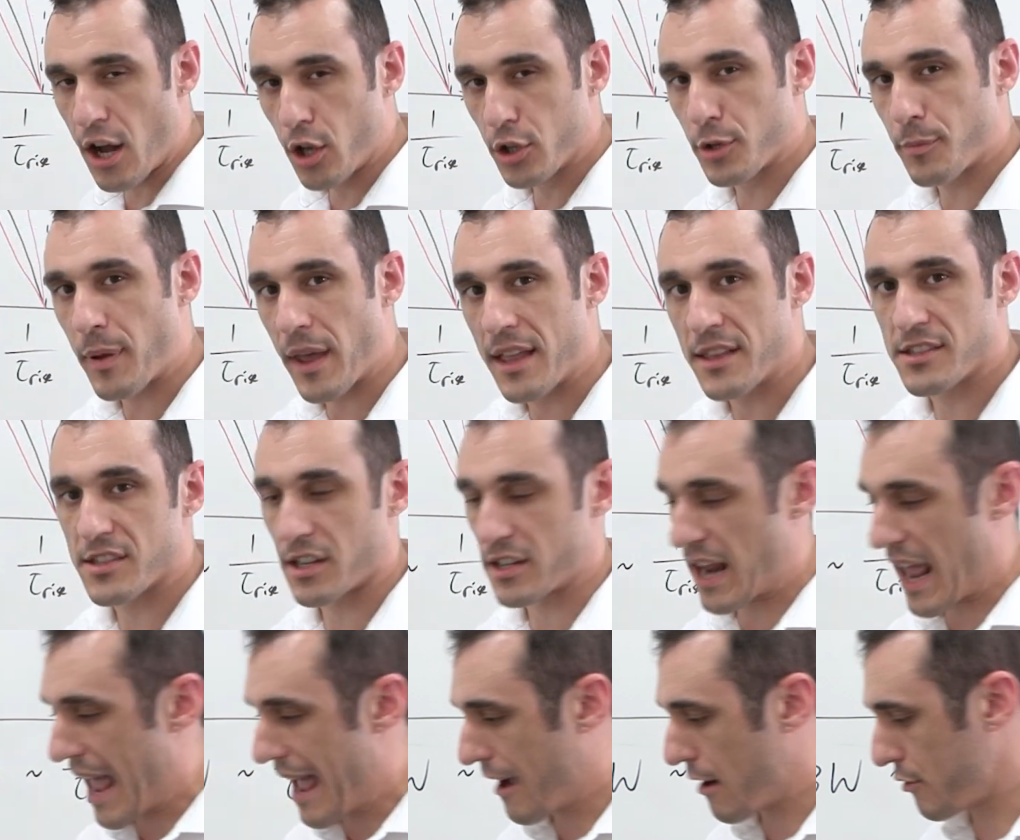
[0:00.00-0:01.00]
all depends
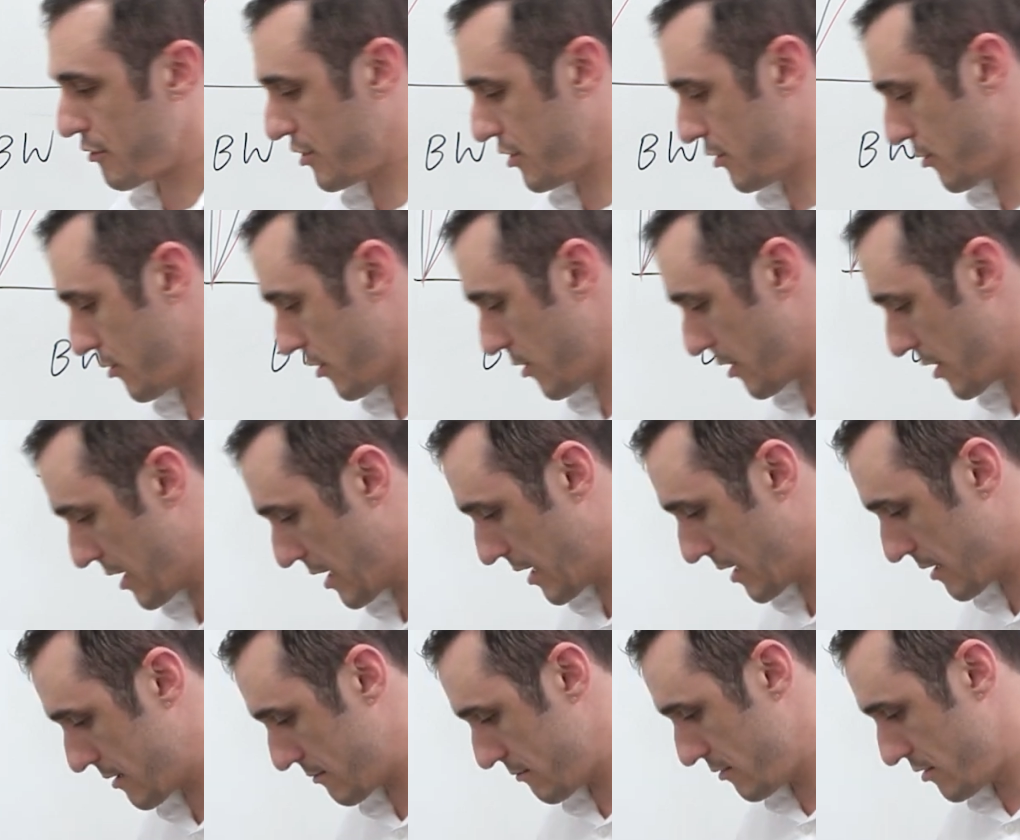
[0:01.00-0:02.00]
on how your,
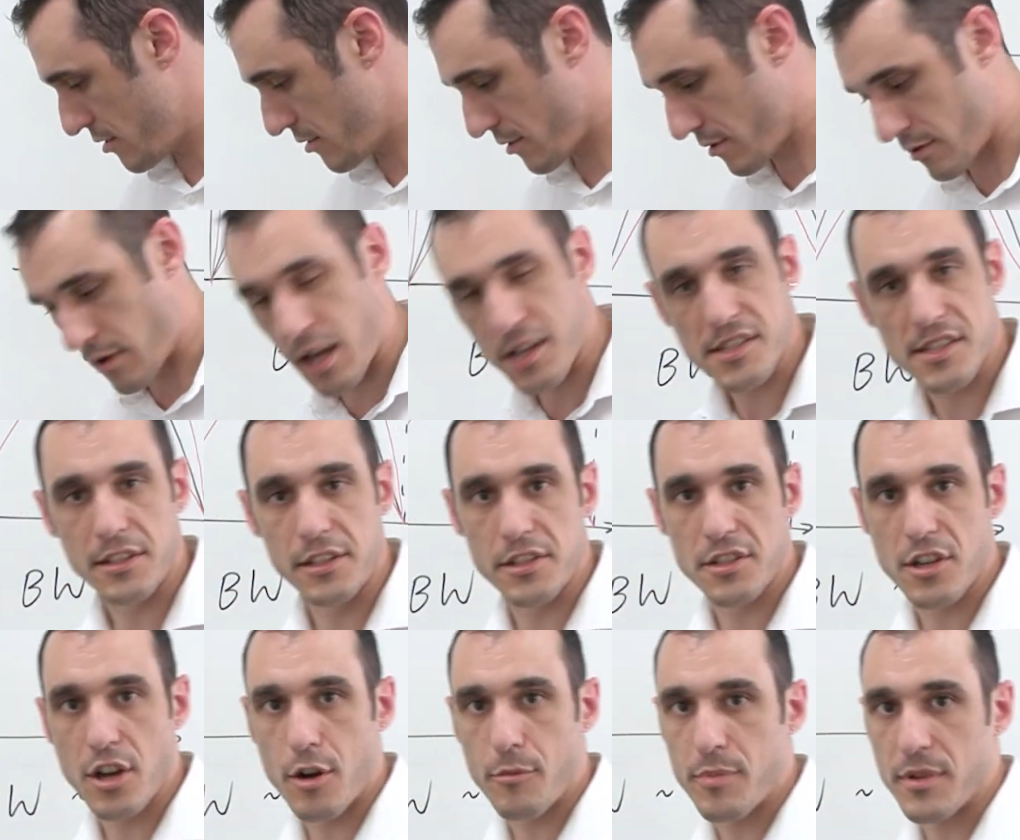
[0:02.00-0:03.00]
uh, your
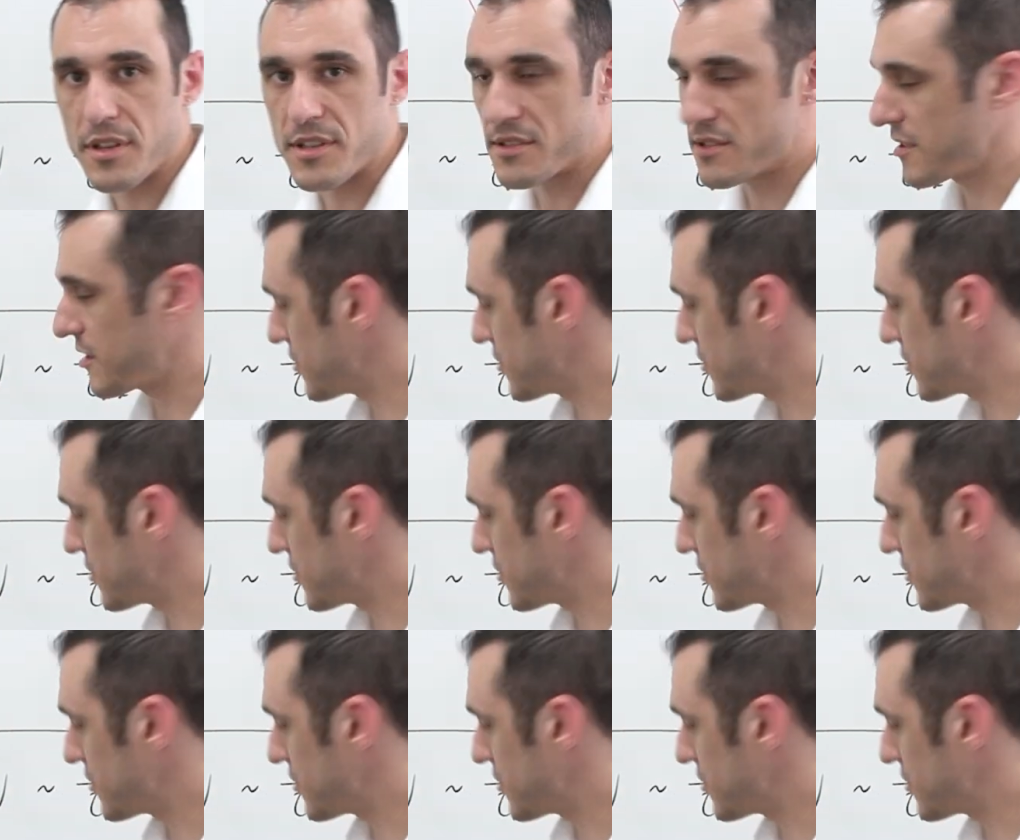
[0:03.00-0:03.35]
oscilloscope is